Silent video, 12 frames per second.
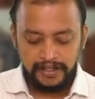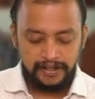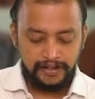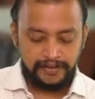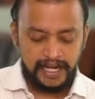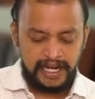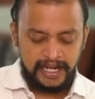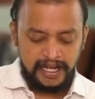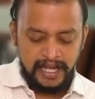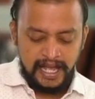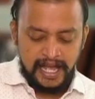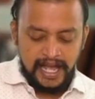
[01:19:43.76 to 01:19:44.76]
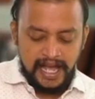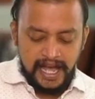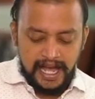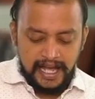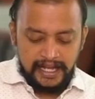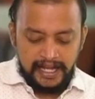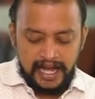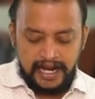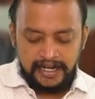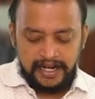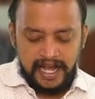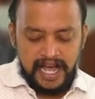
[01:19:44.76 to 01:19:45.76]
Okay.
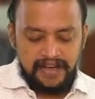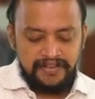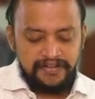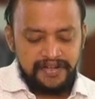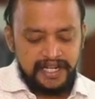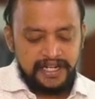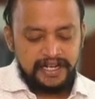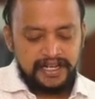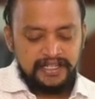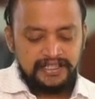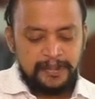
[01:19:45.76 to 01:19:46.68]
And however,